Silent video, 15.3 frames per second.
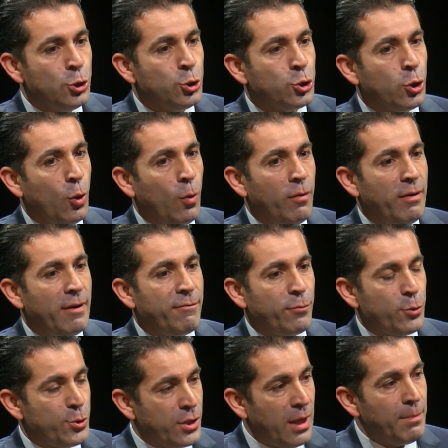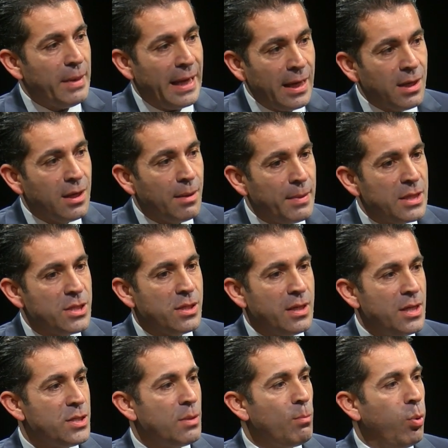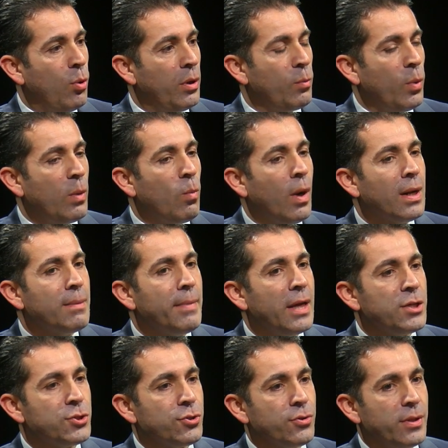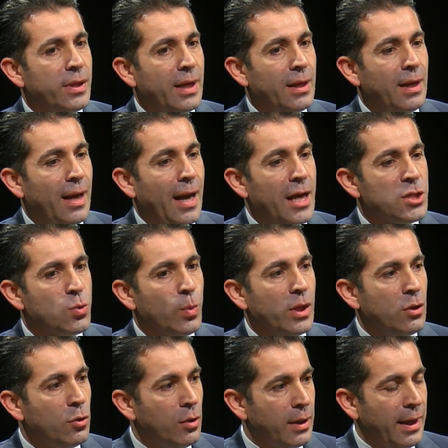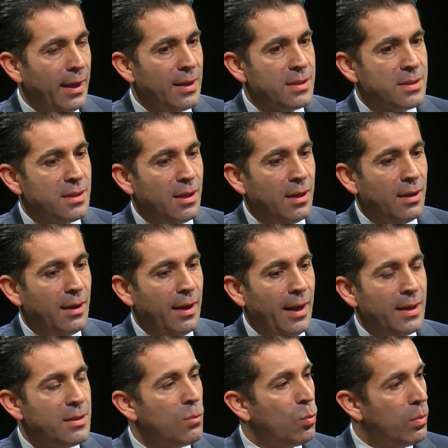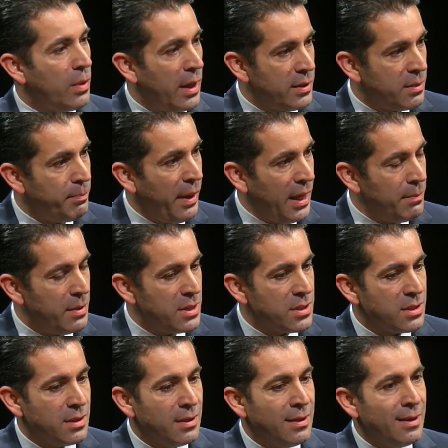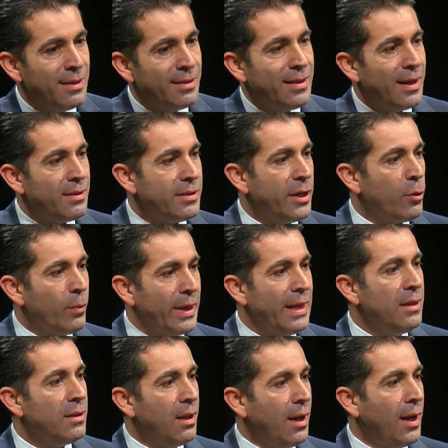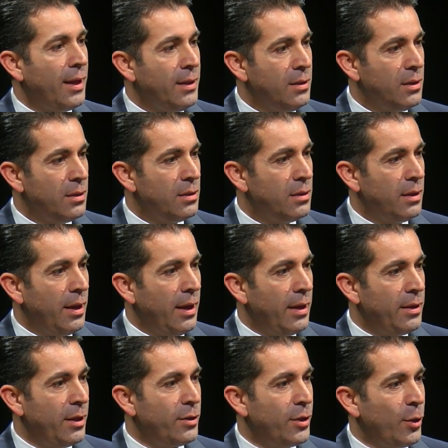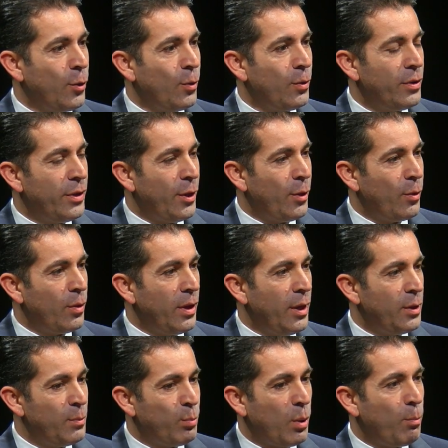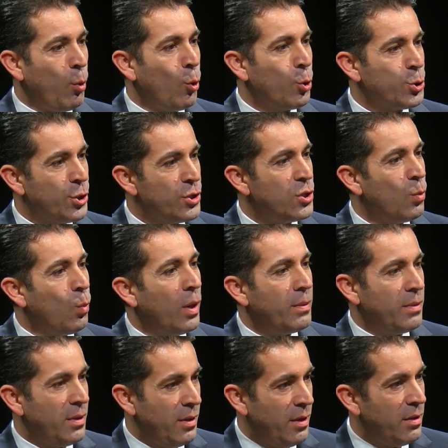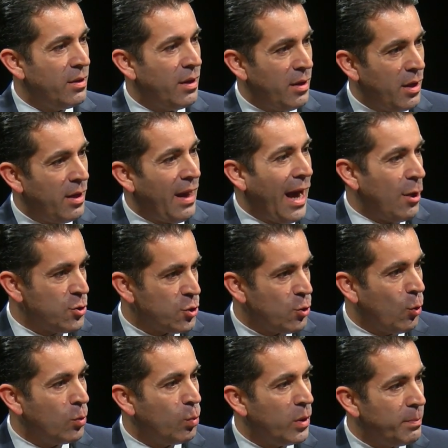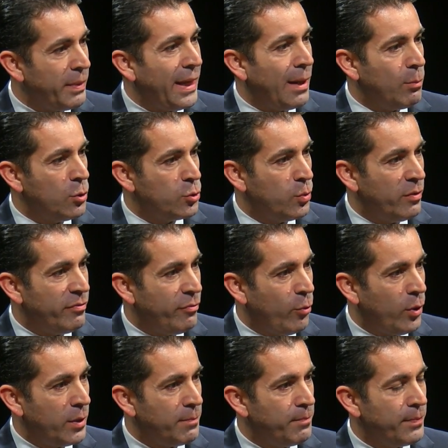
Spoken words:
So for some, income is important. We want to make sure that as we look at the payments, that they're in line and that they're in proportion to what a household would be able to afford.